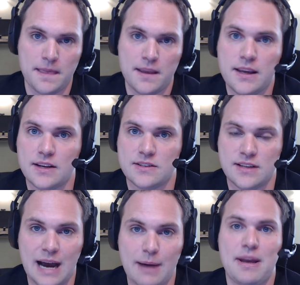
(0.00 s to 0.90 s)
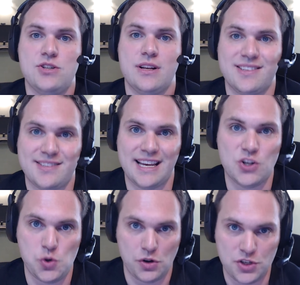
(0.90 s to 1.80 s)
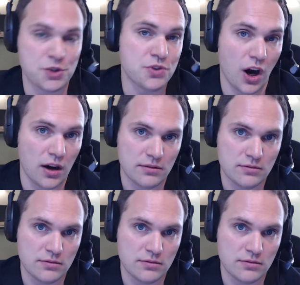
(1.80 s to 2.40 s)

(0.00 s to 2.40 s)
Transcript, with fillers: He is a top agent in St. George, Utah